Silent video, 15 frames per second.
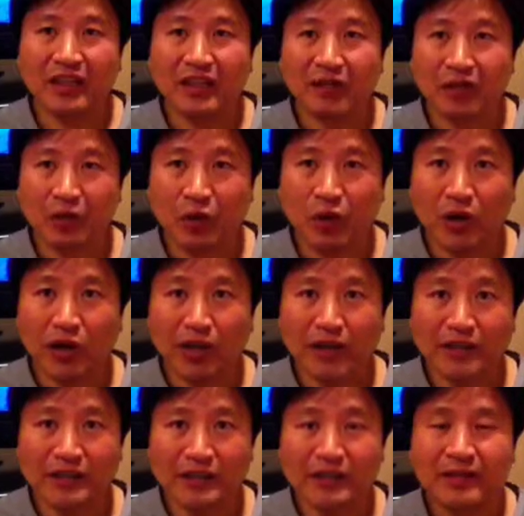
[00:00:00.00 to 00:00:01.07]
that
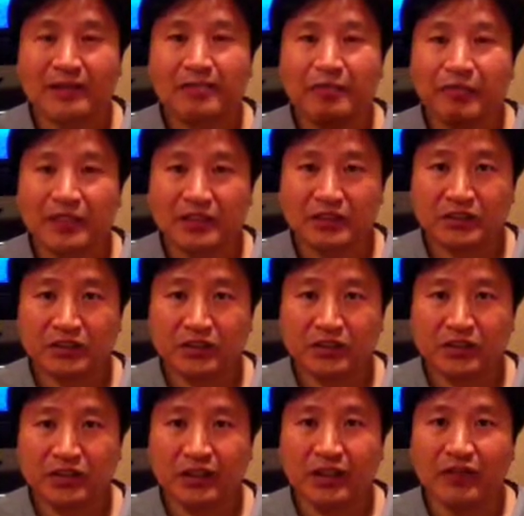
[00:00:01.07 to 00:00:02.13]
requires
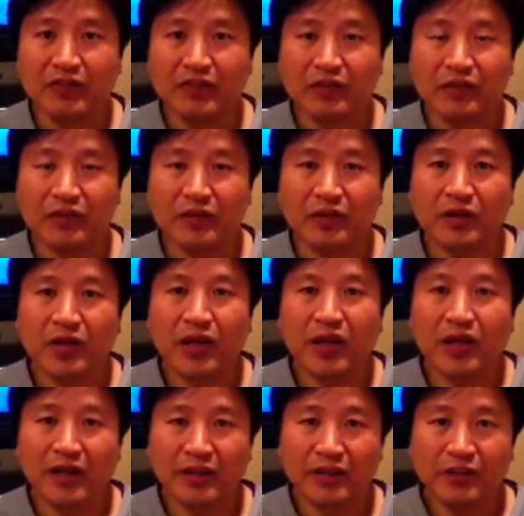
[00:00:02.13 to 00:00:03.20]
surgery. If you're
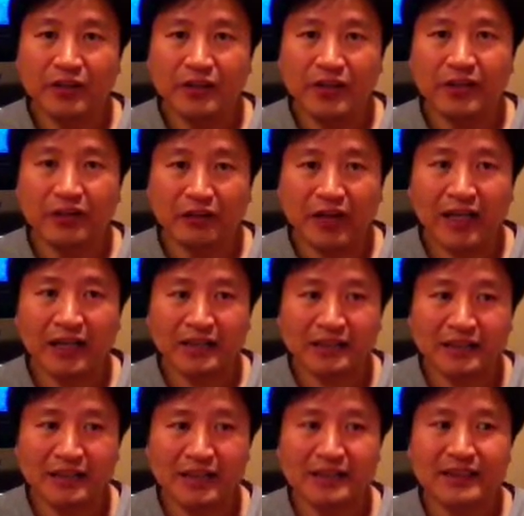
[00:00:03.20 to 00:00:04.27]
under general
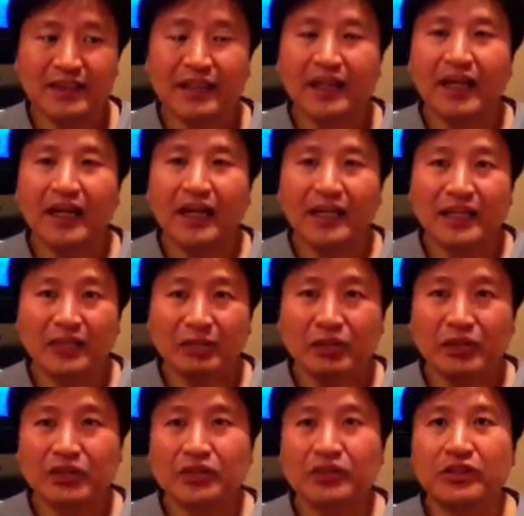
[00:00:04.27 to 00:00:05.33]
anesthesia, that
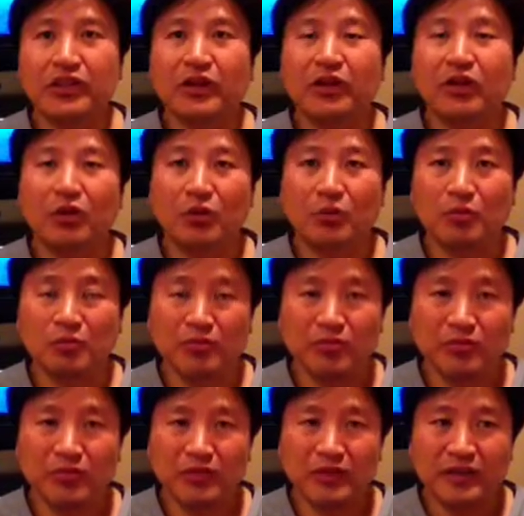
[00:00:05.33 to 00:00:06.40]
puts you in a whole
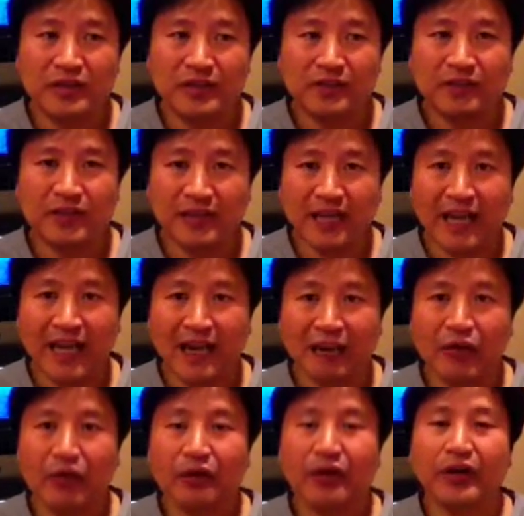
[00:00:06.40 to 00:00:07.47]
different
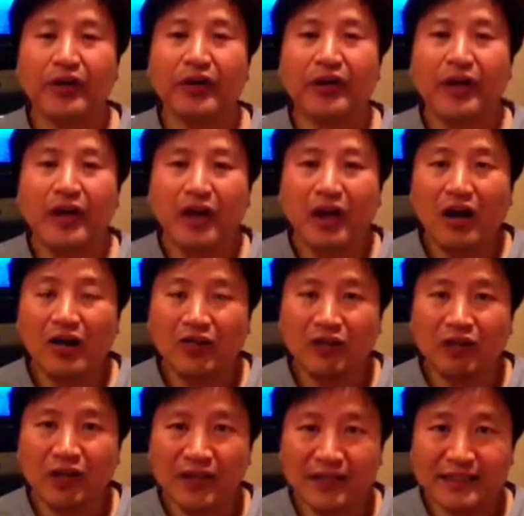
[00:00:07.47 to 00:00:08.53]
category
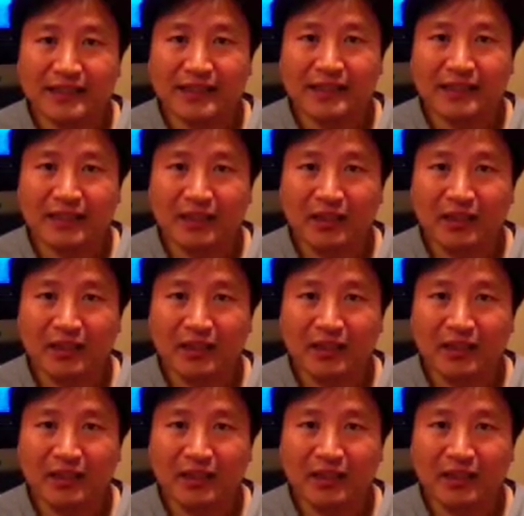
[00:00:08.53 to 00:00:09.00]
of risk